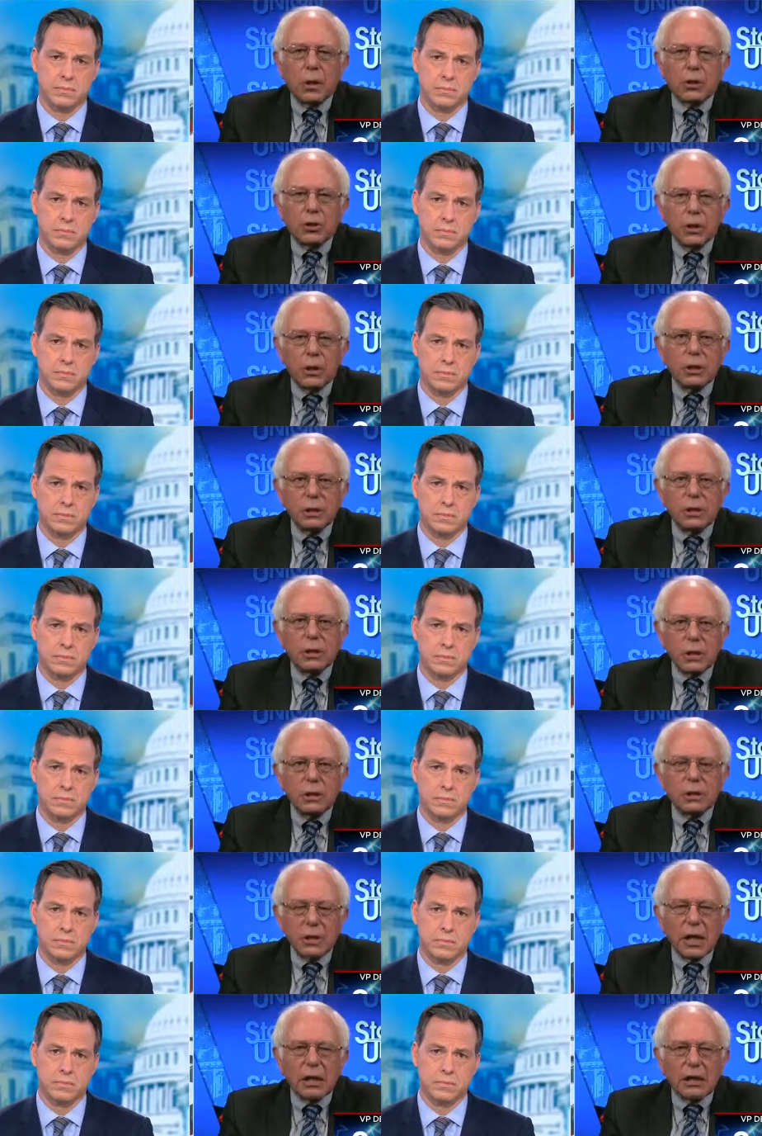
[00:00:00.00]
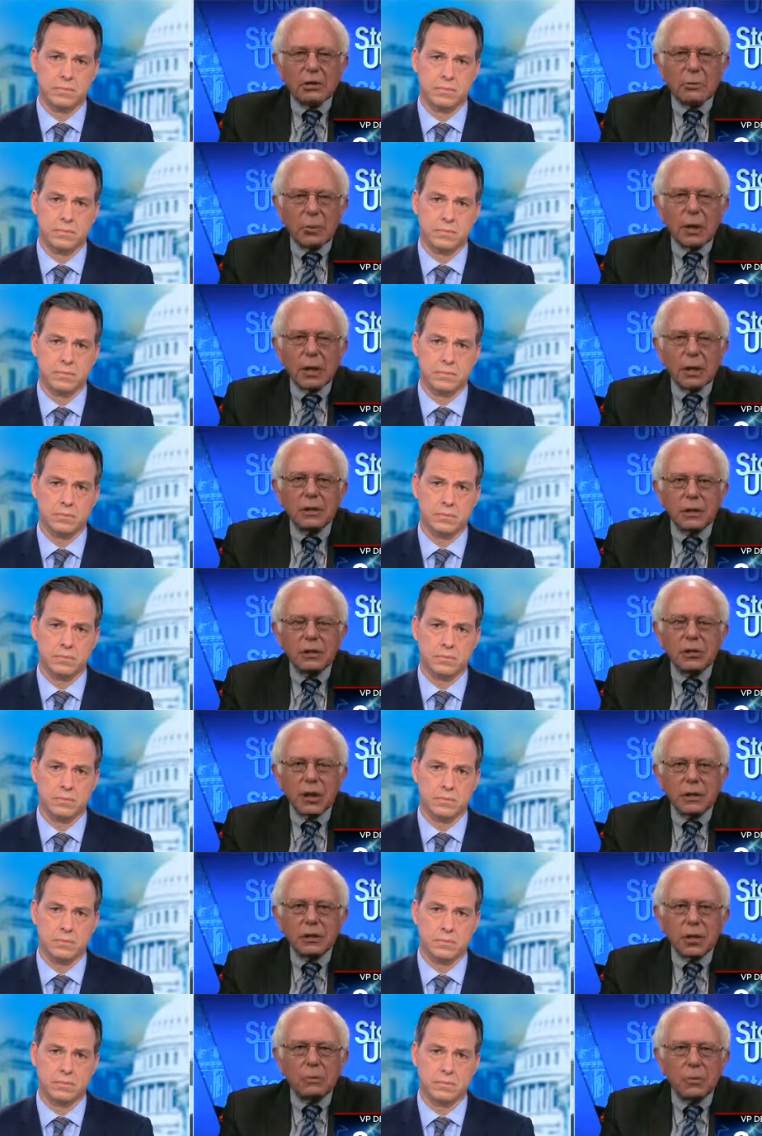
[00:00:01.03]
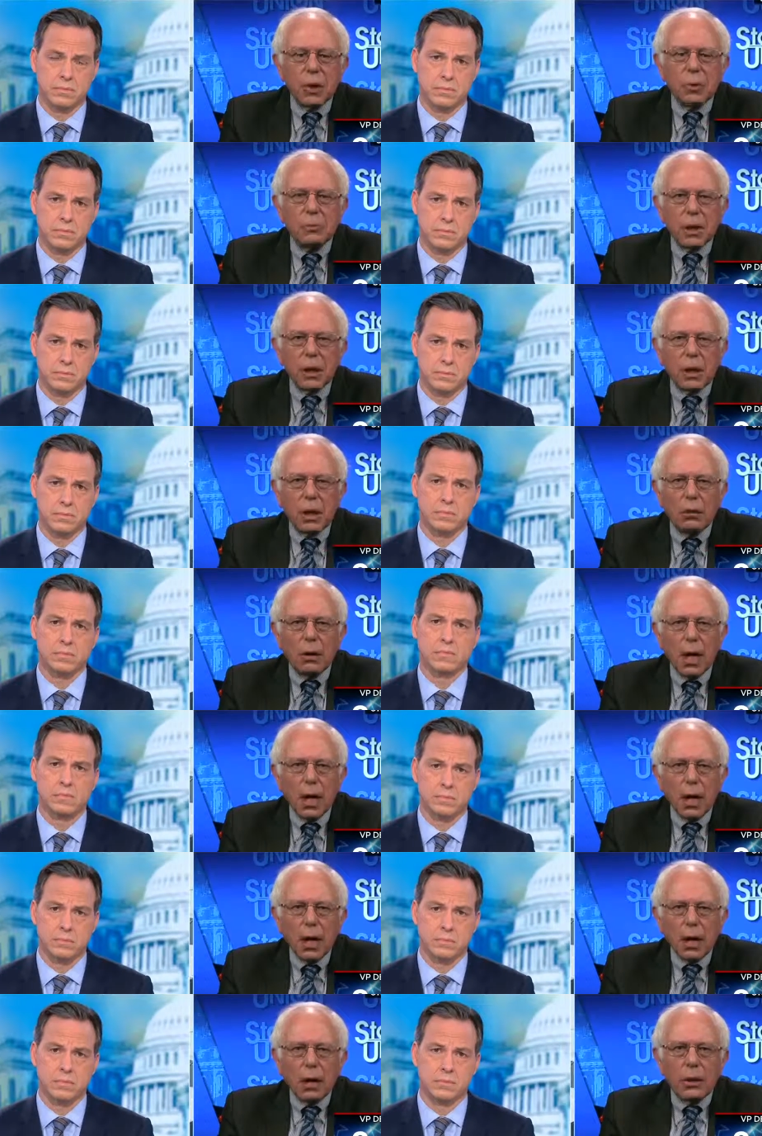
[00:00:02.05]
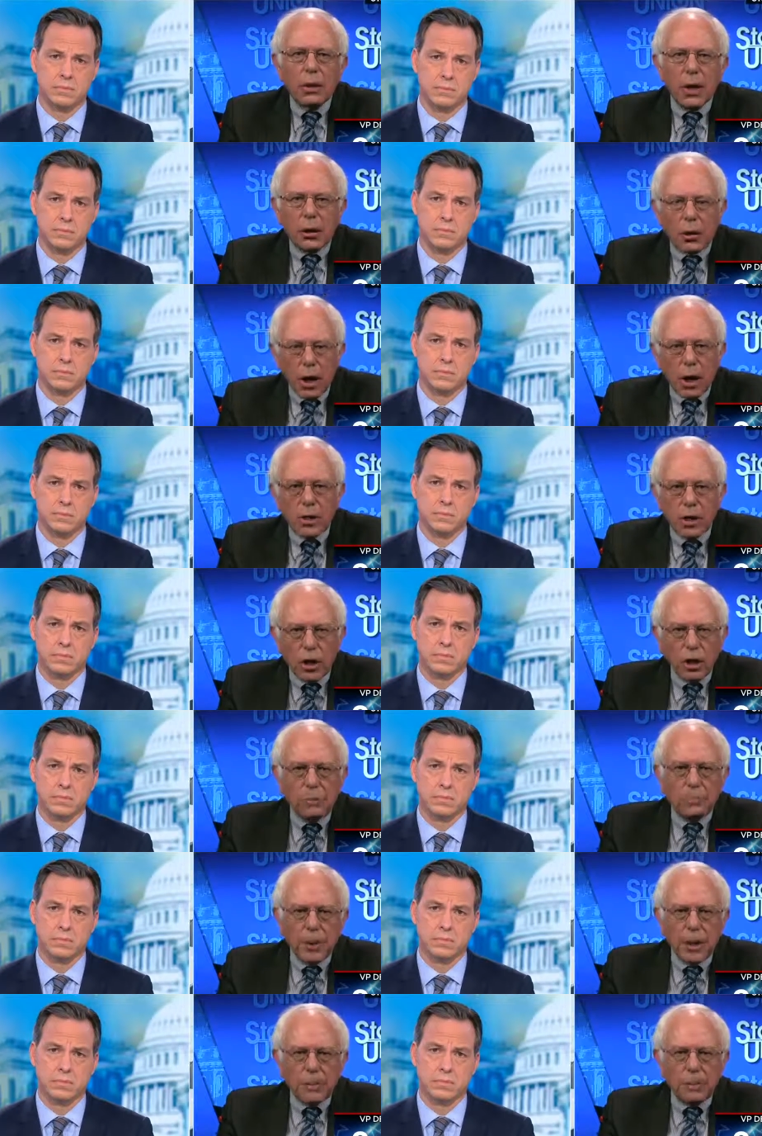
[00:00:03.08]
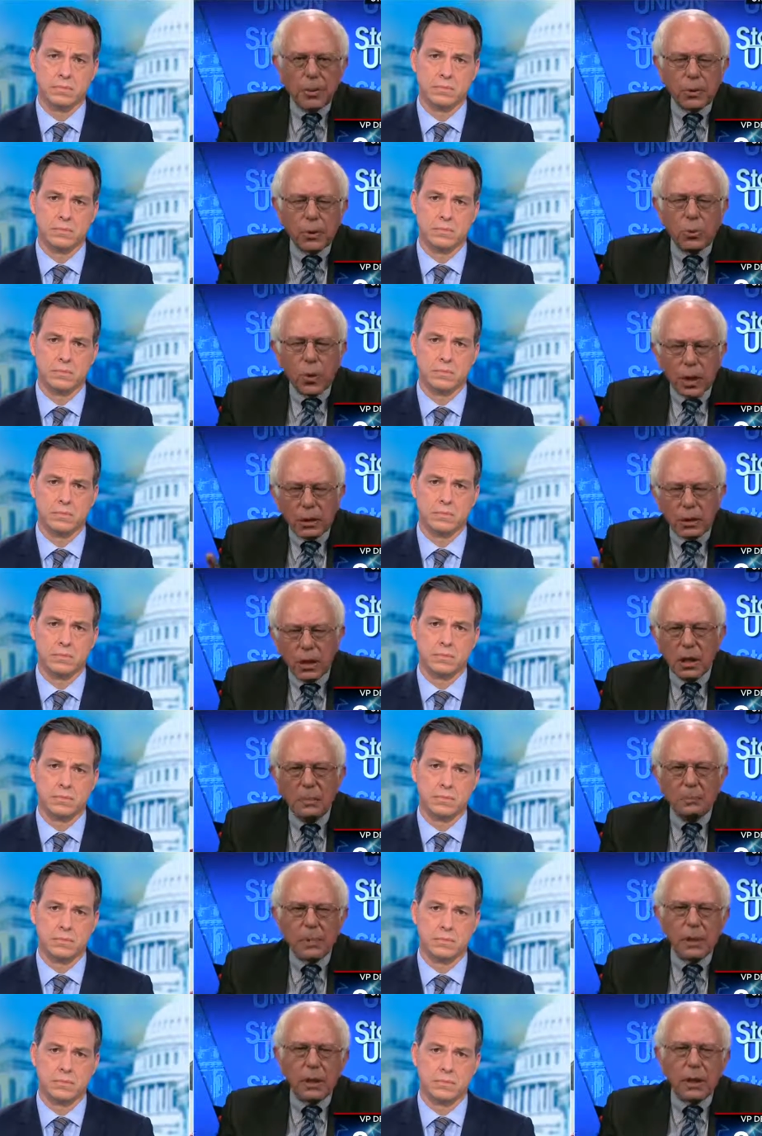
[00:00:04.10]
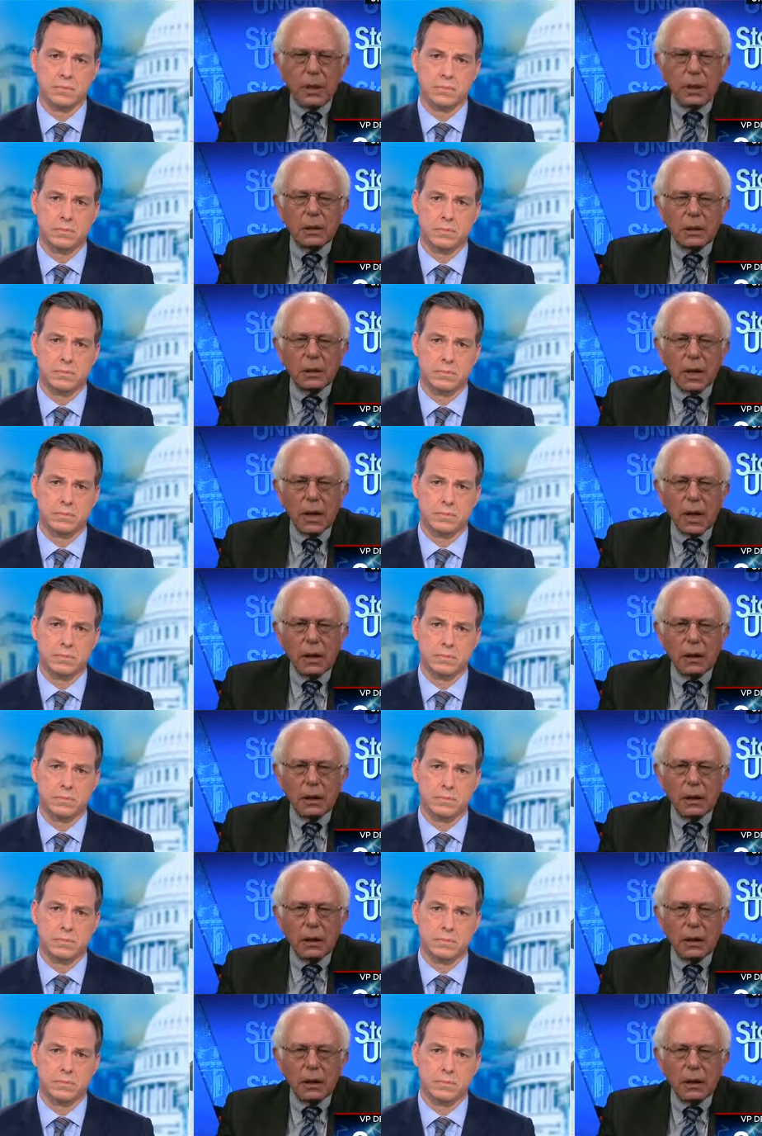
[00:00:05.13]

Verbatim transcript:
Speaker 1: she is, is saying is what I suggested a moment ago. There are young people who went deeply into debt,